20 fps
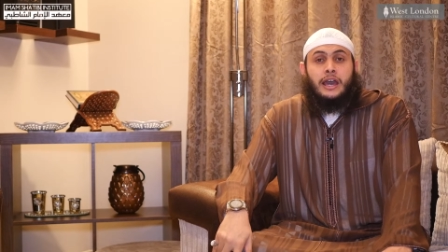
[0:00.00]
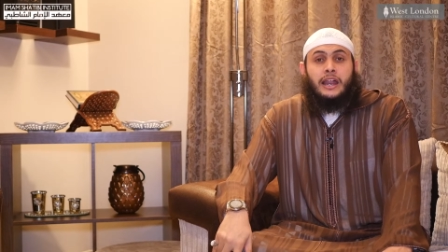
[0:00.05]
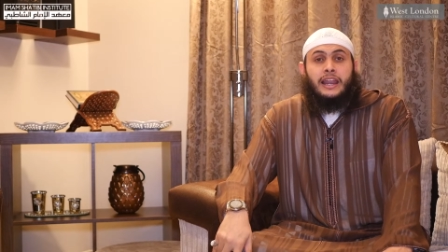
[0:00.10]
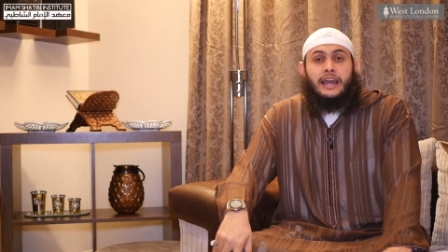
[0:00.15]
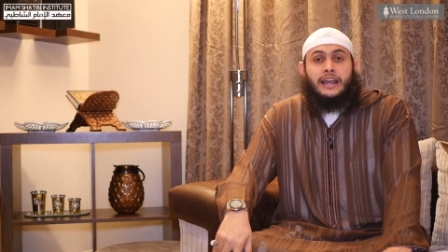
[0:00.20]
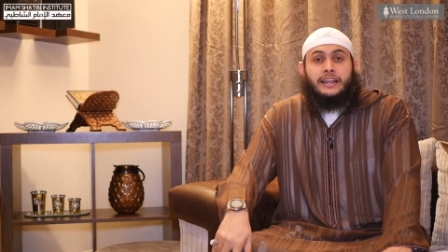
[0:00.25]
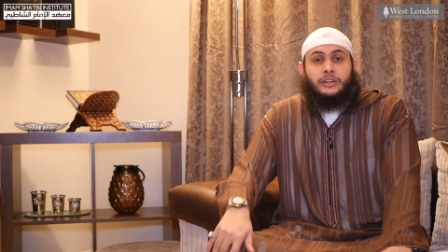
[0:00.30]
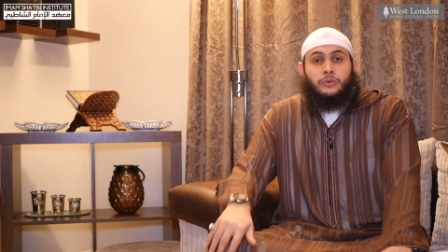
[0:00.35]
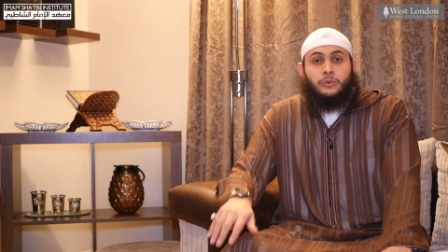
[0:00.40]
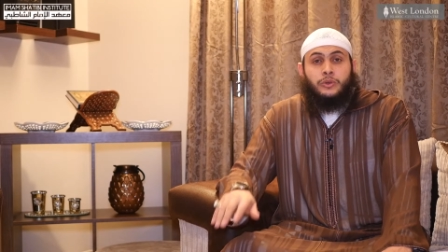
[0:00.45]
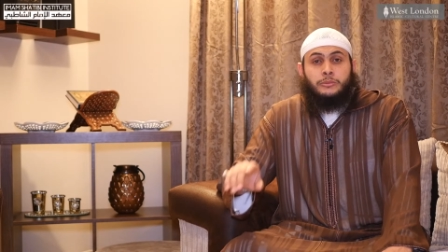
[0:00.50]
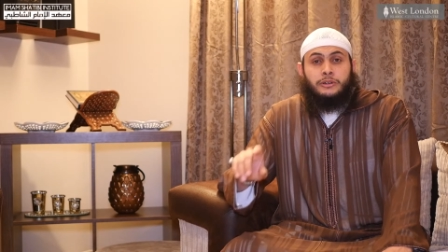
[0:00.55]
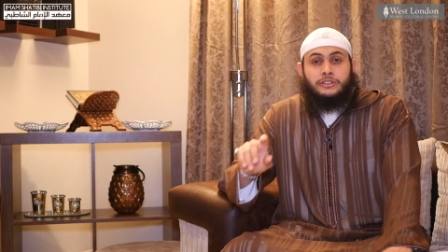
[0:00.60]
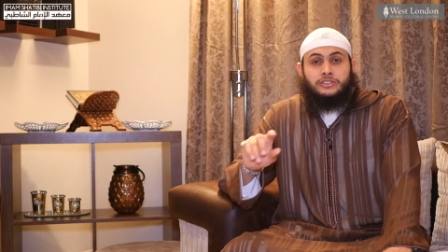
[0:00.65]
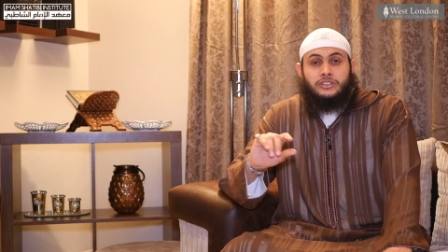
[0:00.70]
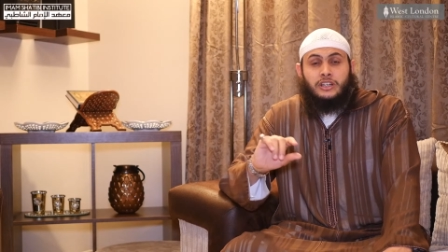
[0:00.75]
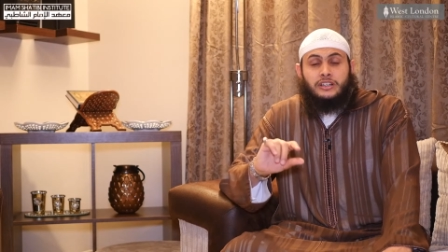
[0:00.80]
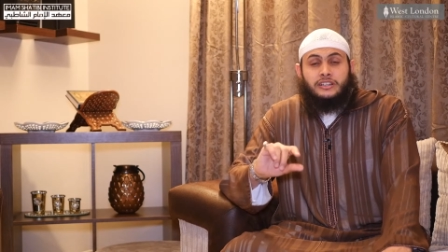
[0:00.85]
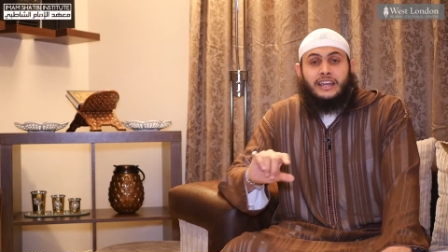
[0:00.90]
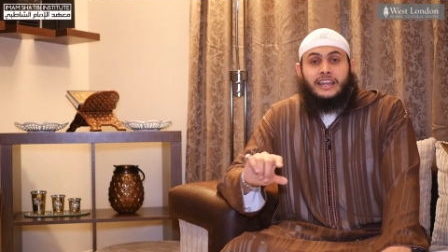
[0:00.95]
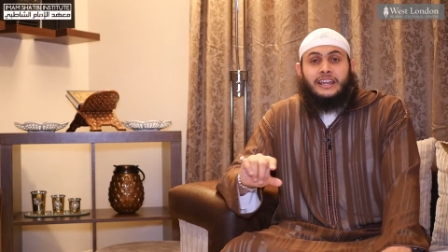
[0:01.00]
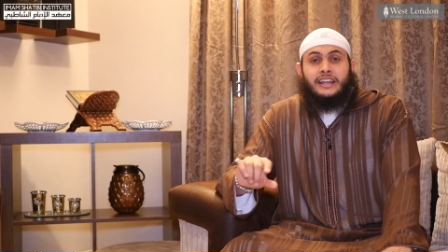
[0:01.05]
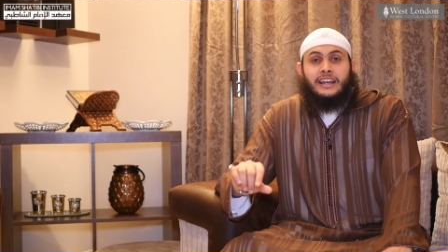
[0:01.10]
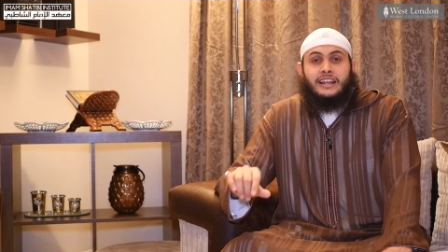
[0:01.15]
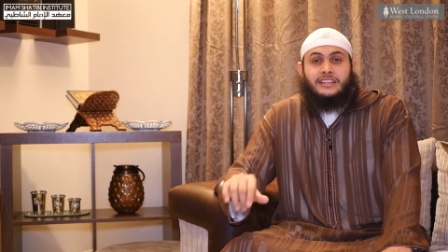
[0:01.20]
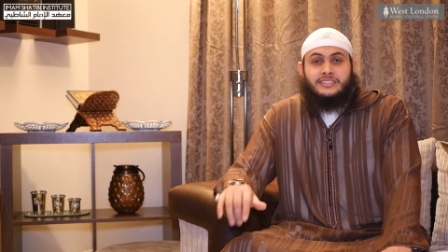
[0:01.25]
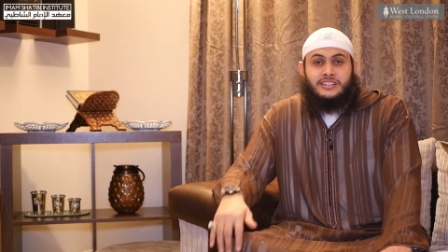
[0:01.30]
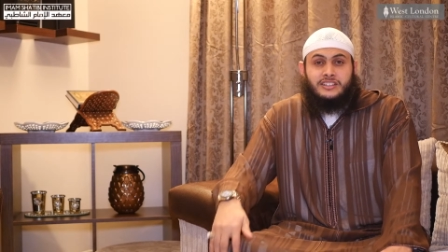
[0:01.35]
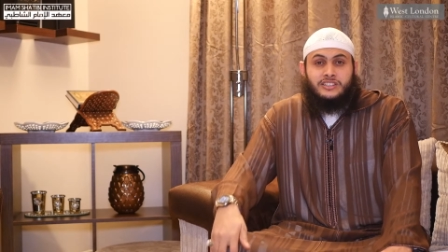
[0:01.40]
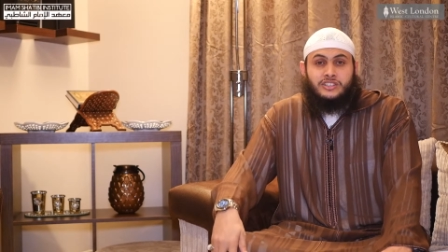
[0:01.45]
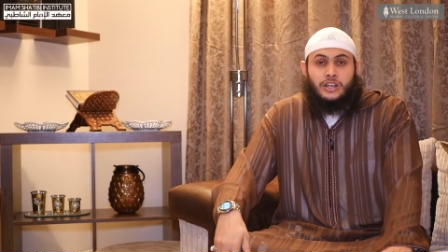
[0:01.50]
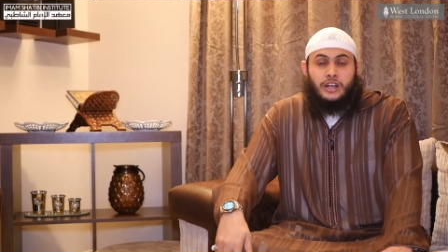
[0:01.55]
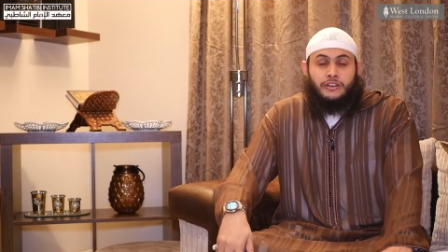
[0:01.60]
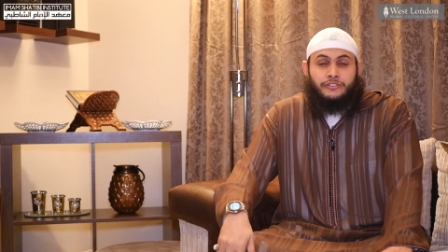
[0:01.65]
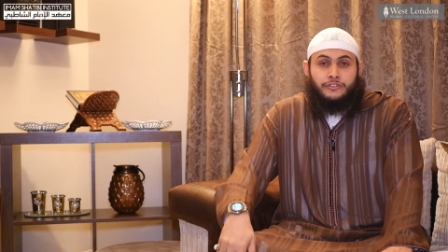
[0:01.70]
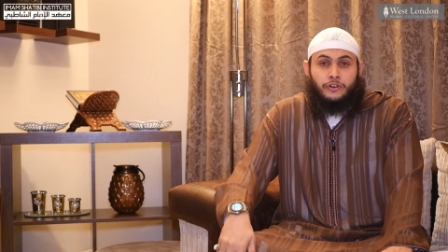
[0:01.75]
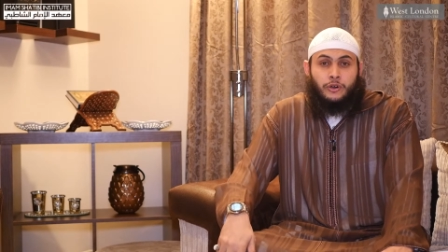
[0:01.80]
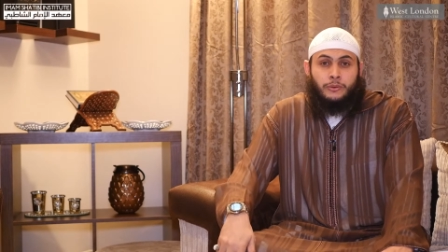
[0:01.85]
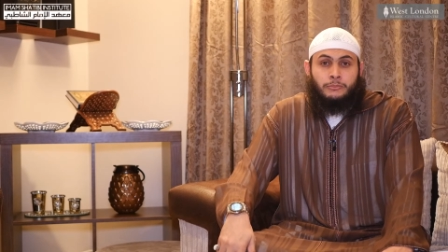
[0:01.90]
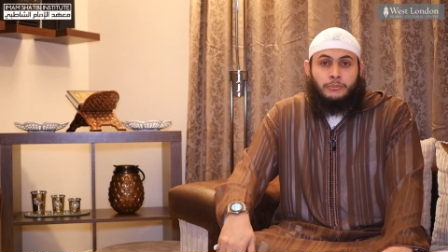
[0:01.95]
lakin we must take lessons
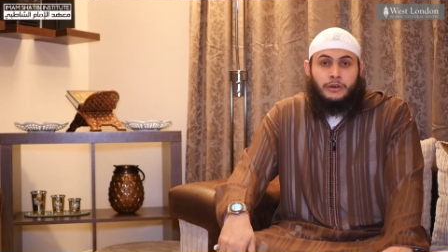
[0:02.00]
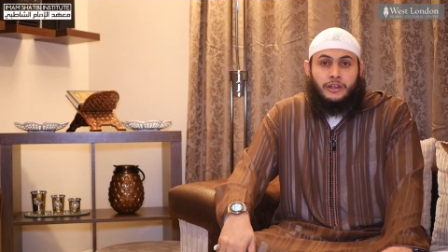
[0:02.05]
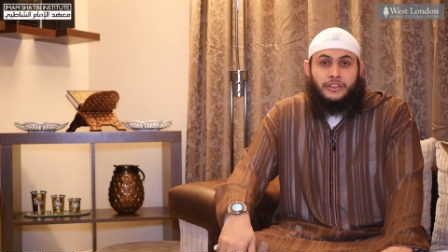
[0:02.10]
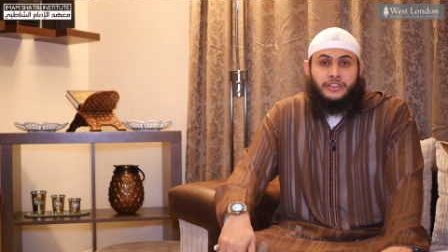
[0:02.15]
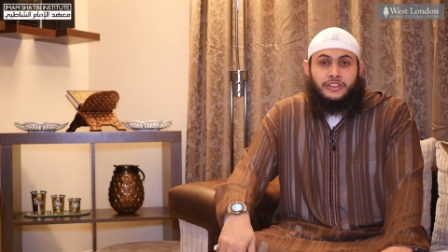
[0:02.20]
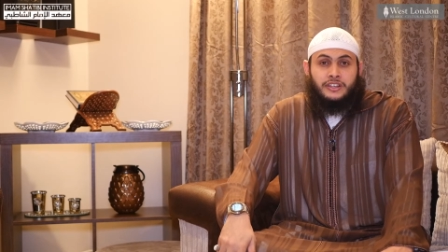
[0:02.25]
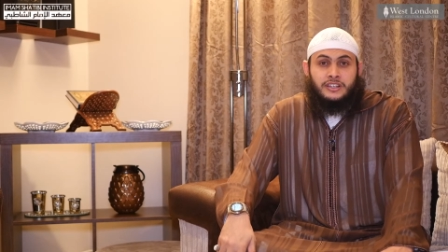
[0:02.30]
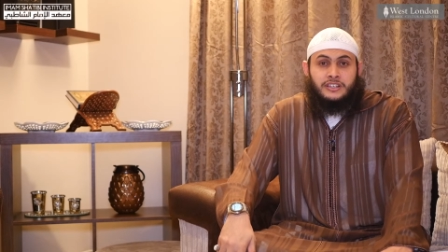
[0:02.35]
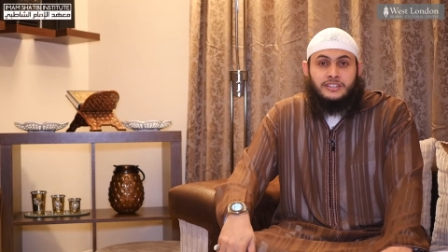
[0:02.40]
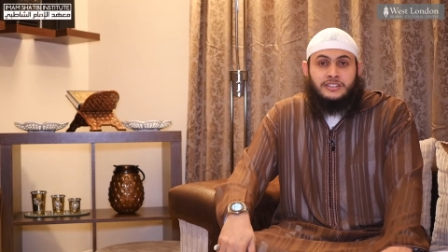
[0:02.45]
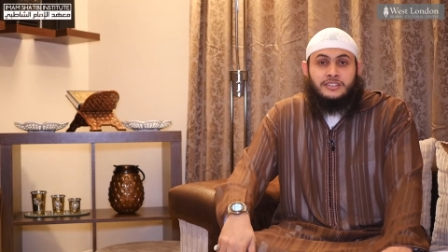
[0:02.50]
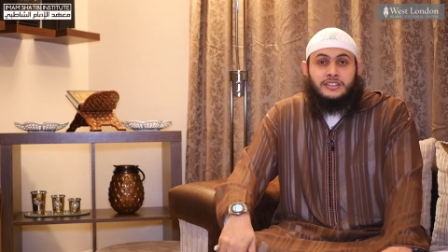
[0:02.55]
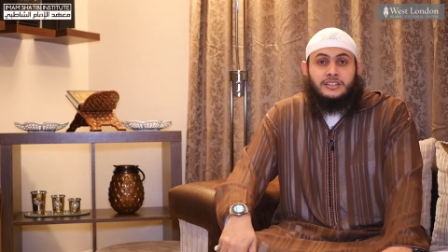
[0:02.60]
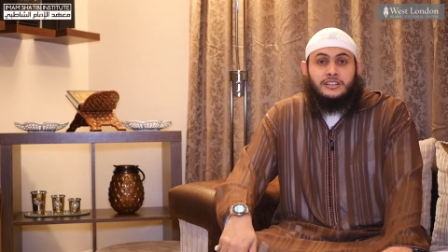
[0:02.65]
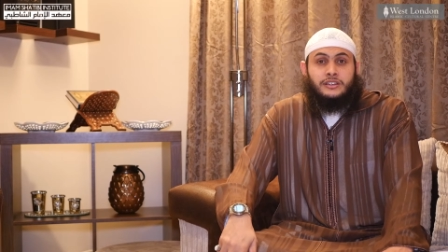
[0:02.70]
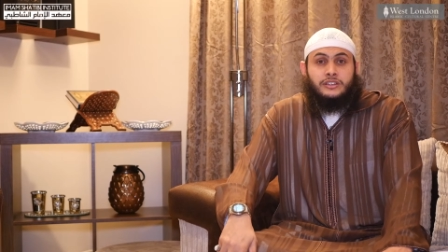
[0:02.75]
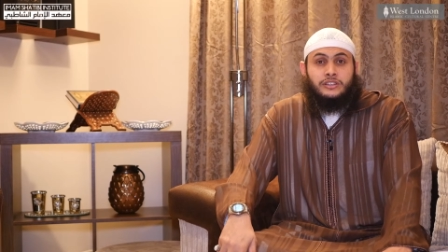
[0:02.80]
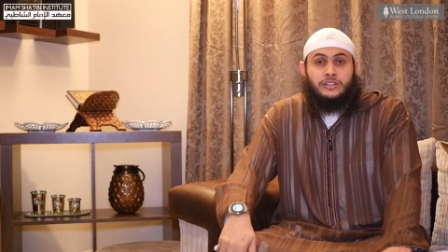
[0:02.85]
from these